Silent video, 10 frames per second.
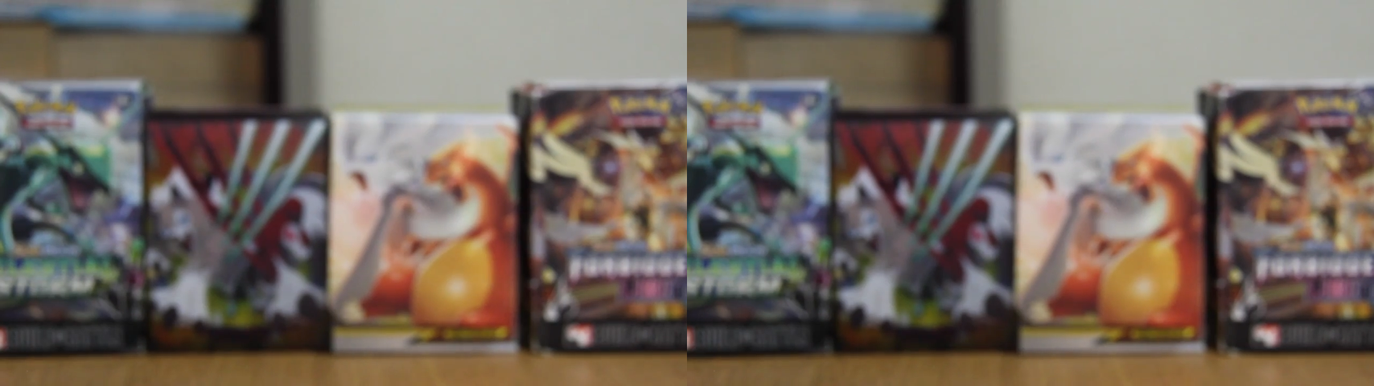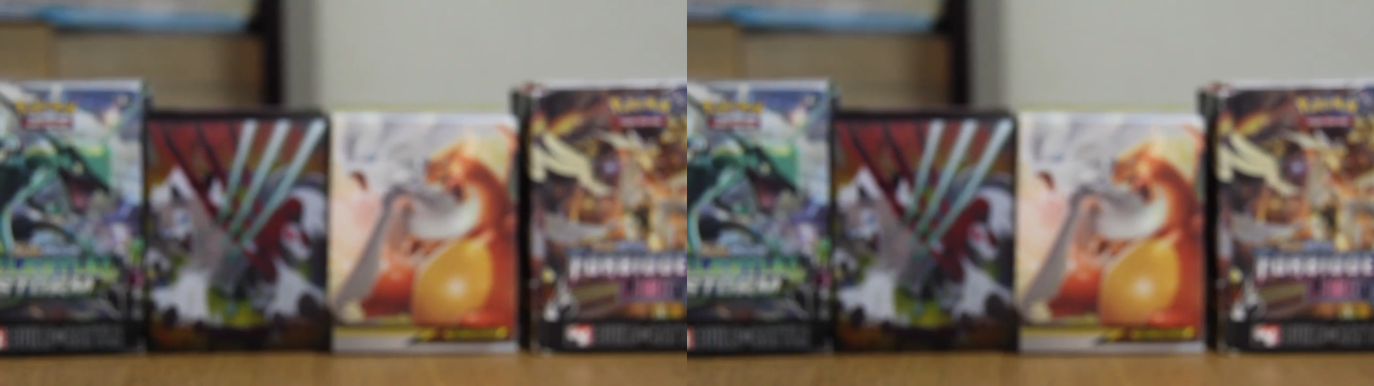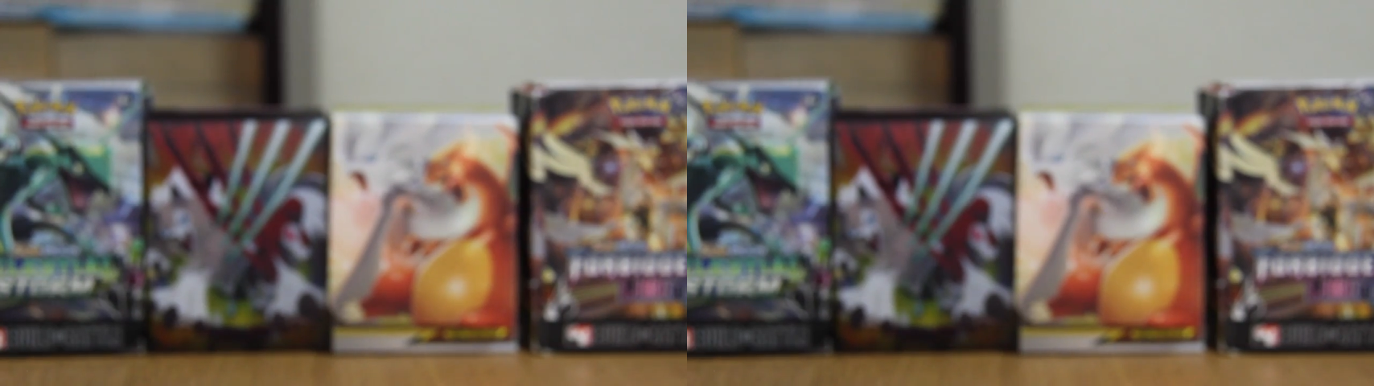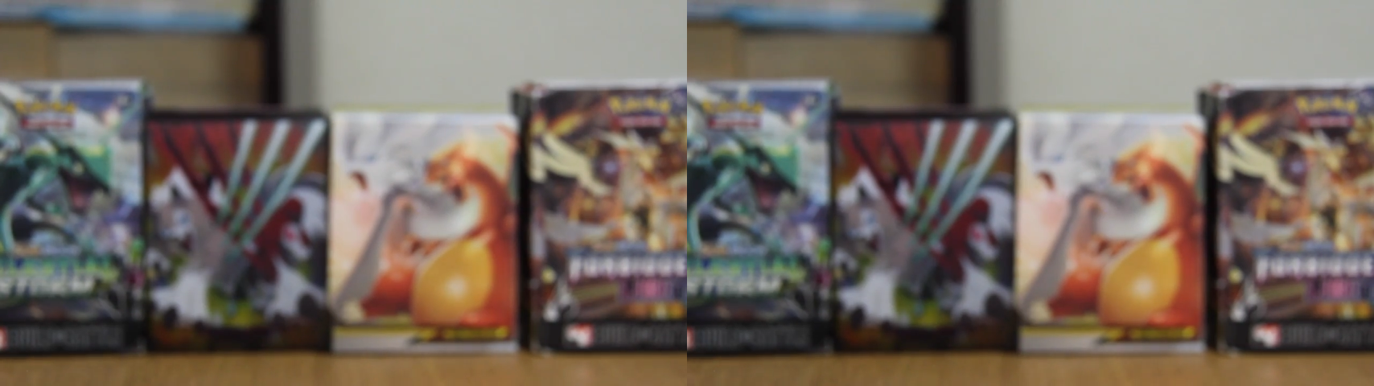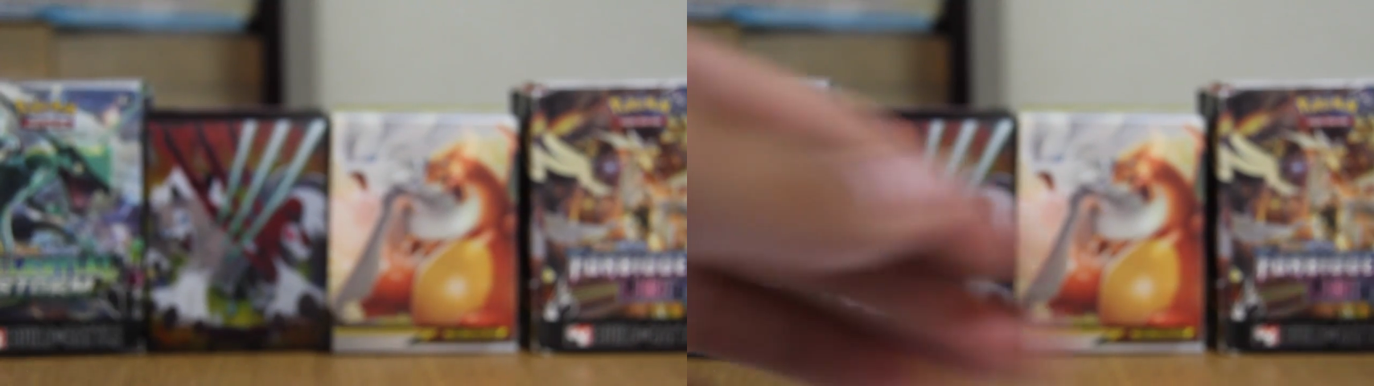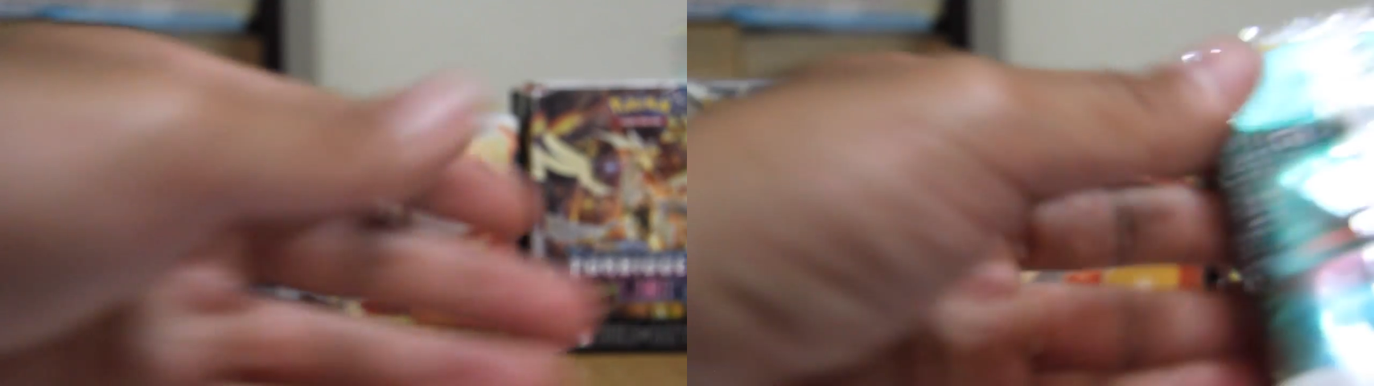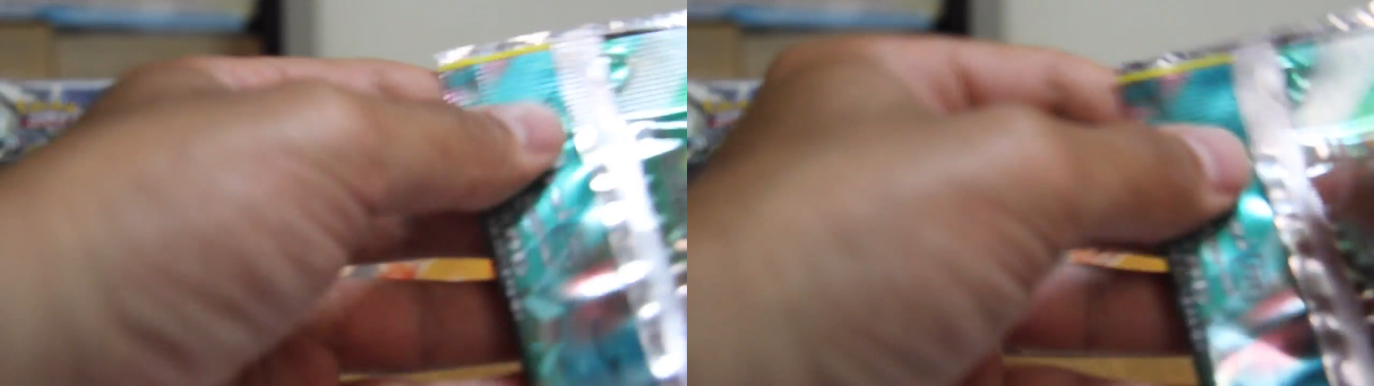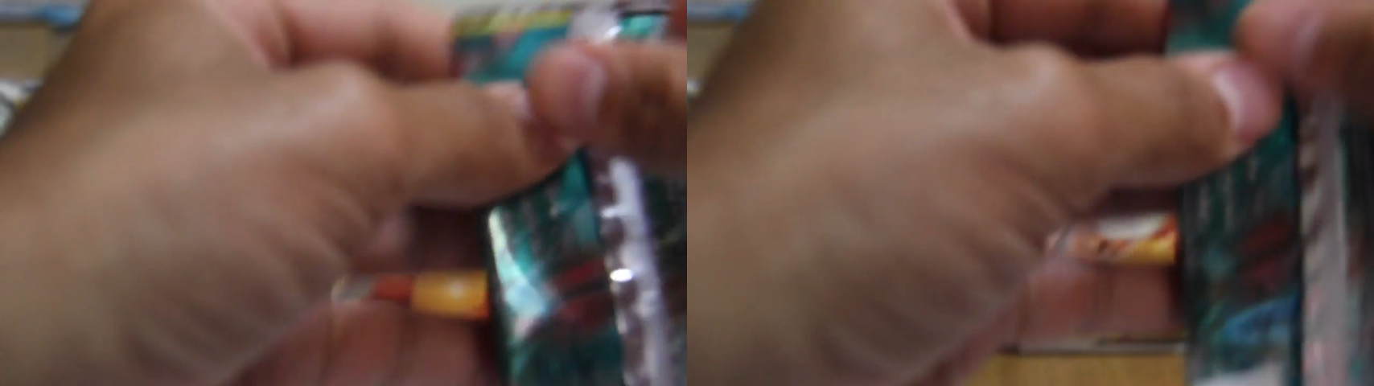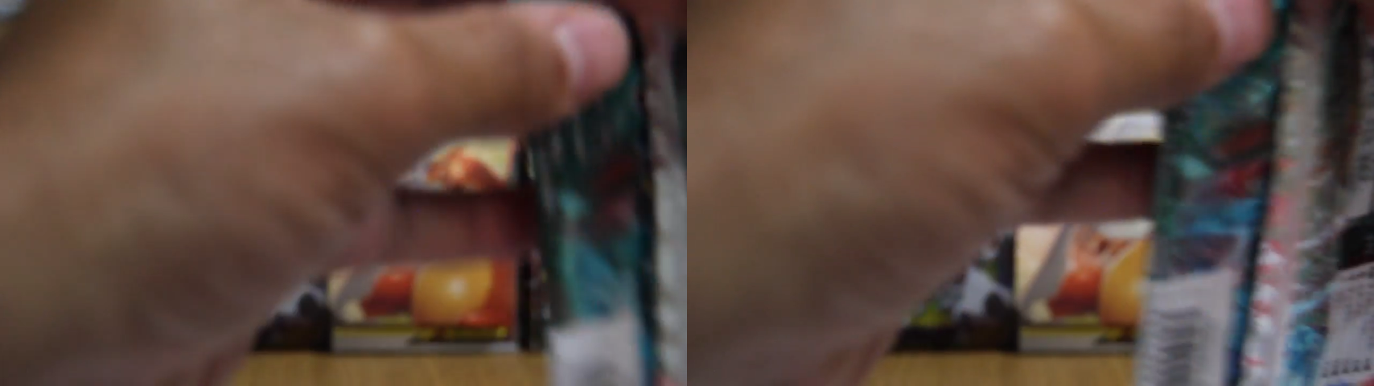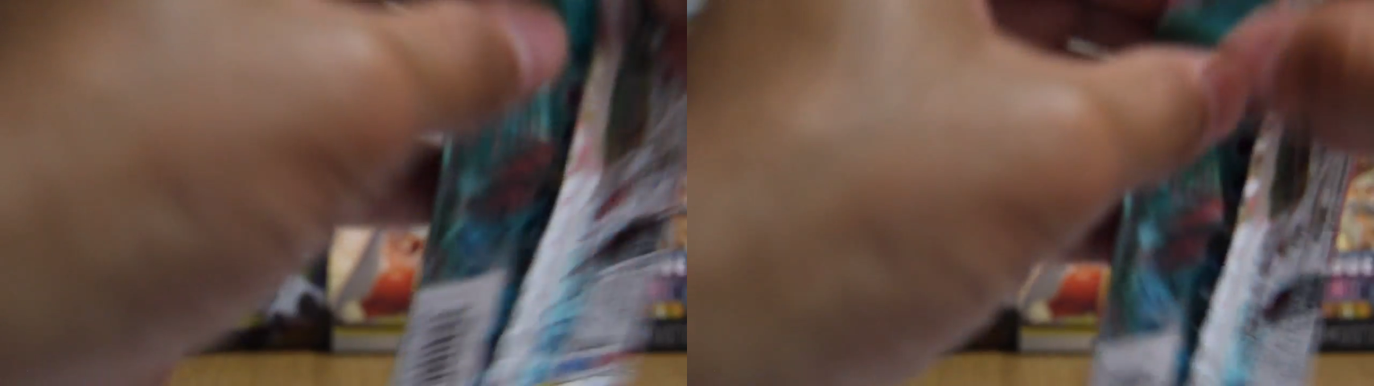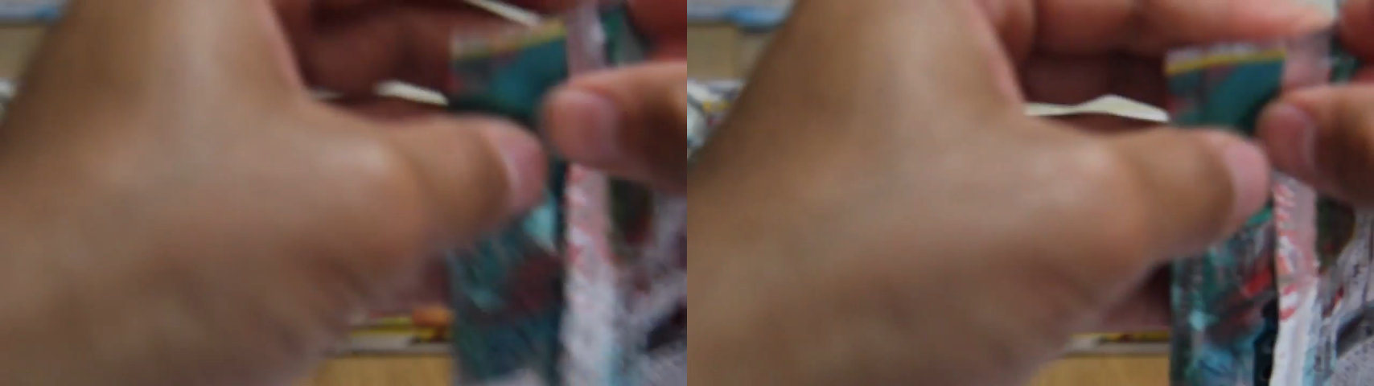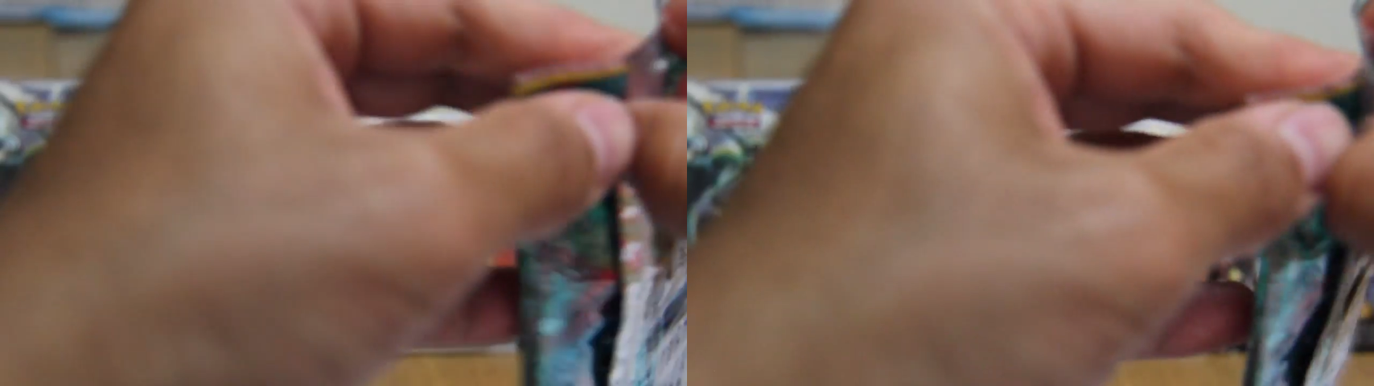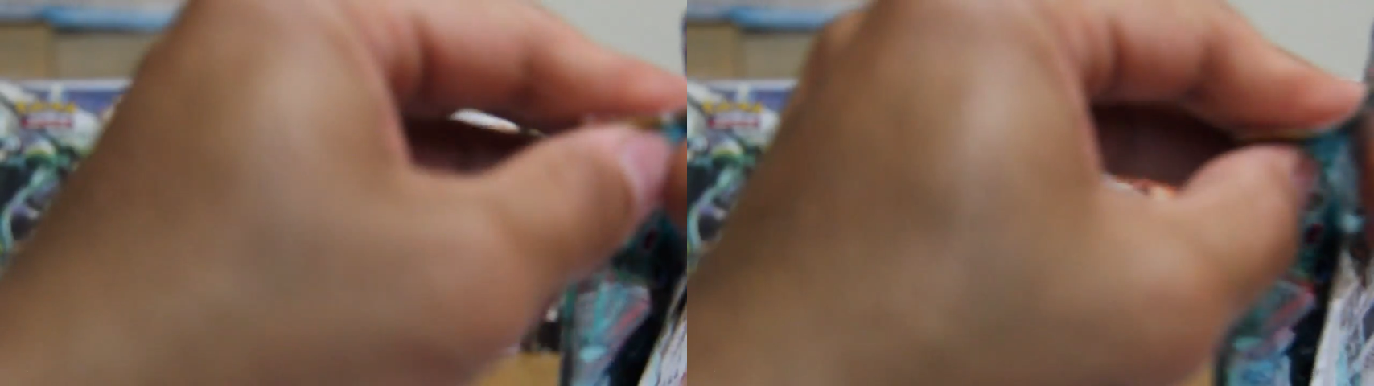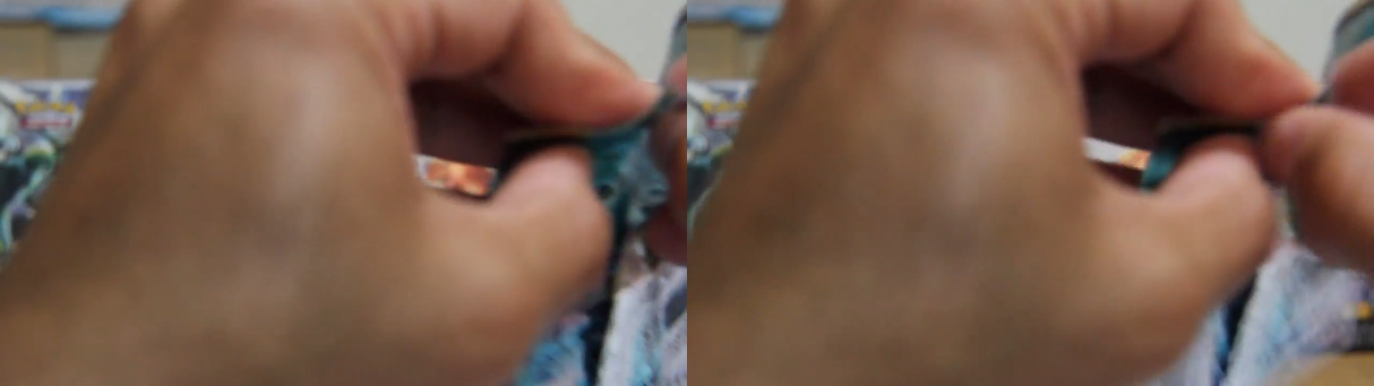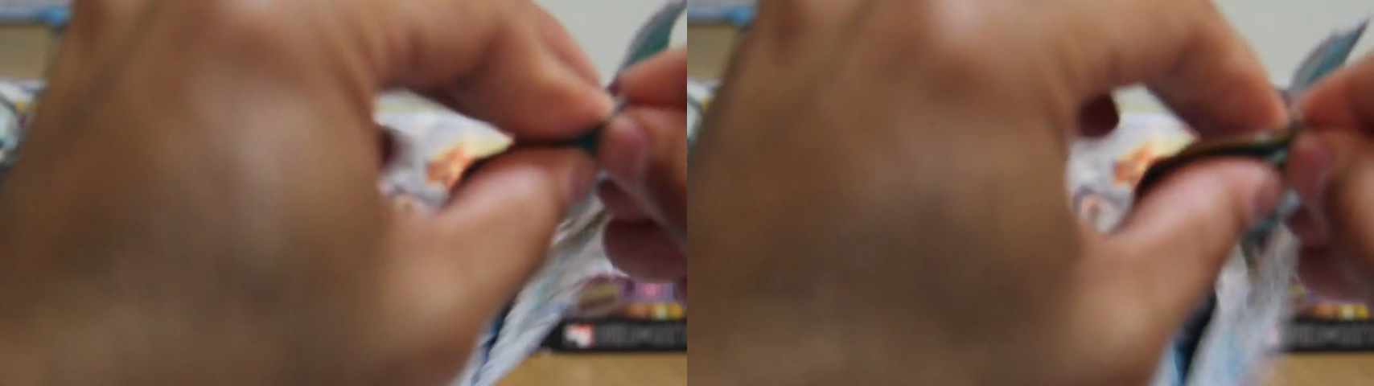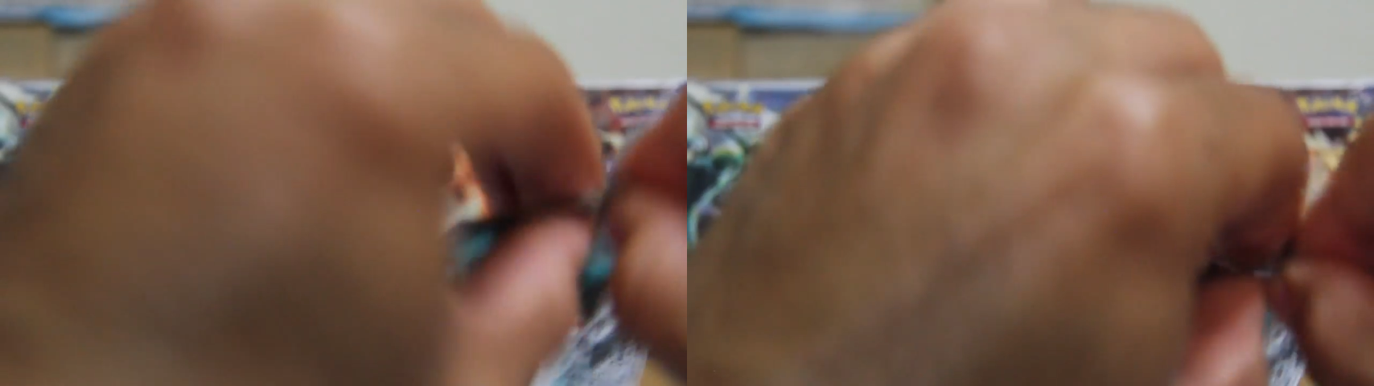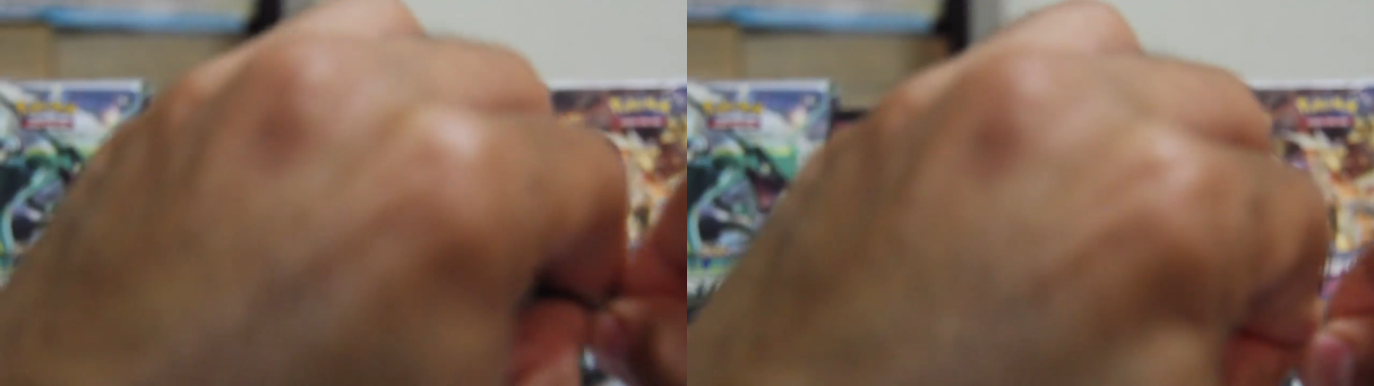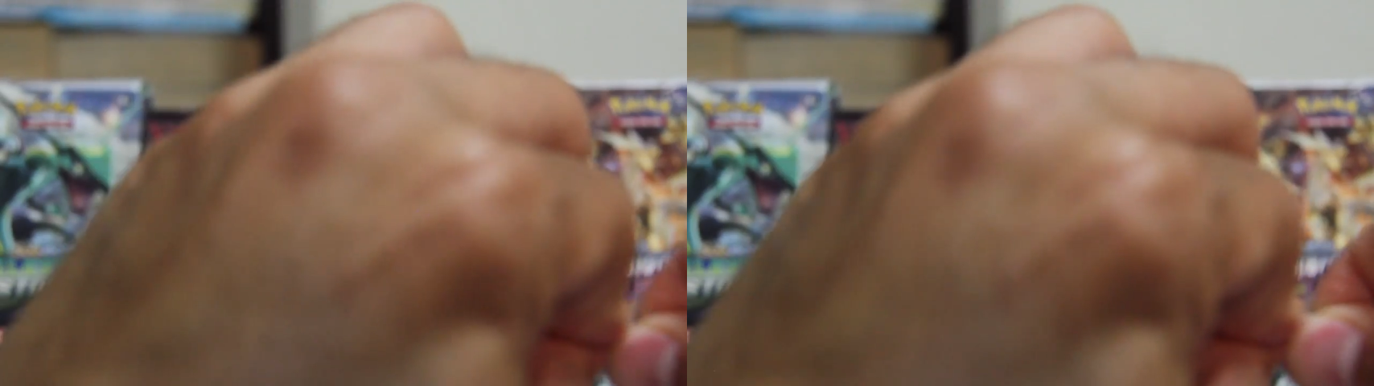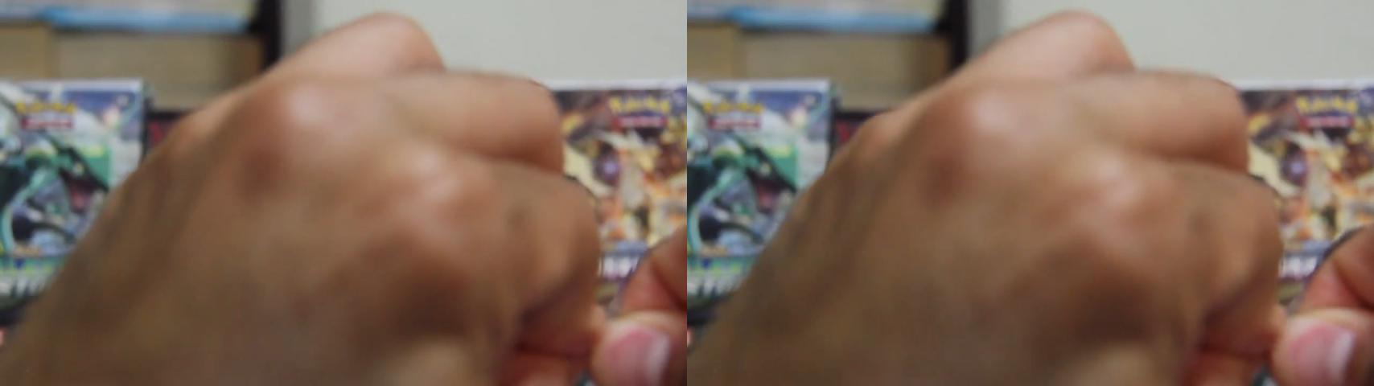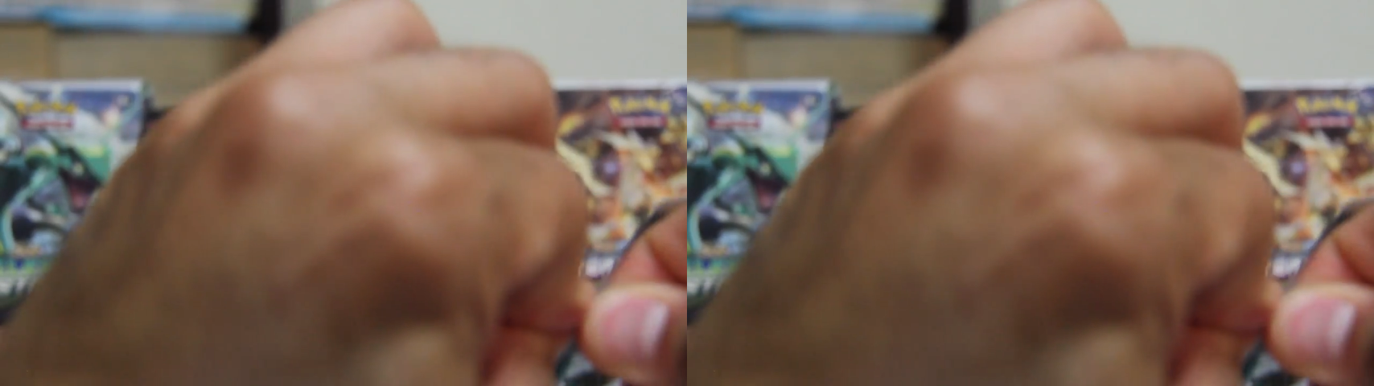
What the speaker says: Nobody's mouth can be seen.